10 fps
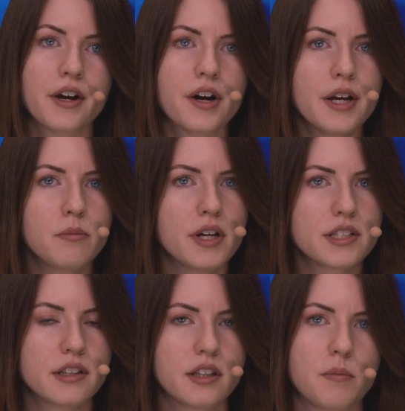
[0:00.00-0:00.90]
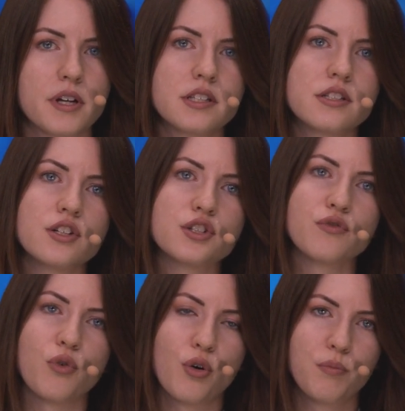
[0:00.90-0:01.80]
The crane basket capacity
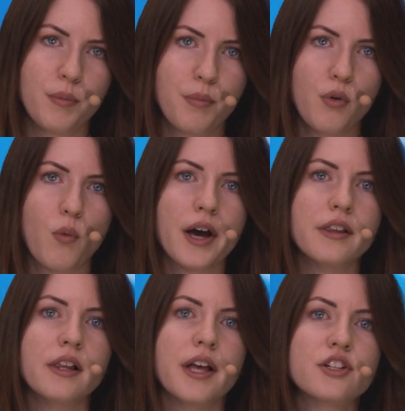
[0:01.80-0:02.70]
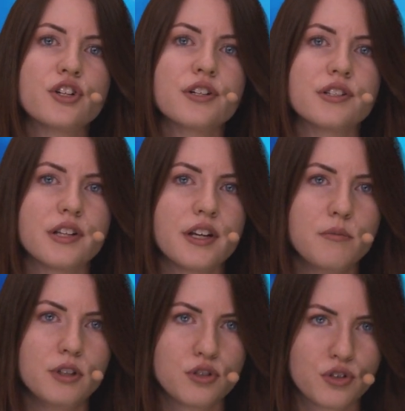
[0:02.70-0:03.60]
is 4 people while the ladder is
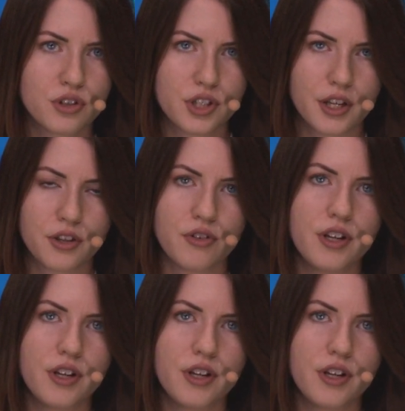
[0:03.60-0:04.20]
able to rotate